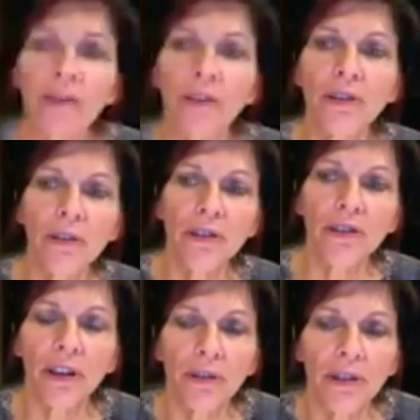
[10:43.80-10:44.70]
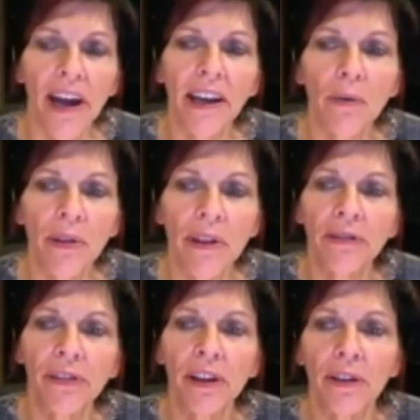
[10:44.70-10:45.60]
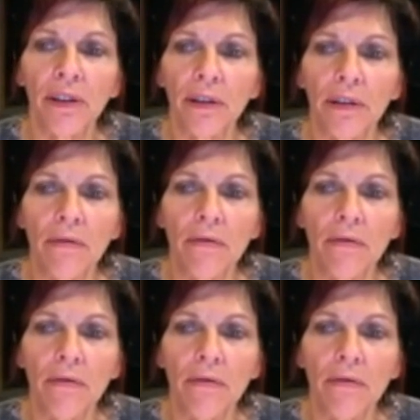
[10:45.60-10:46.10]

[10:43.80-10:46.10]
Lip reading: you do the geotagging within Flickr,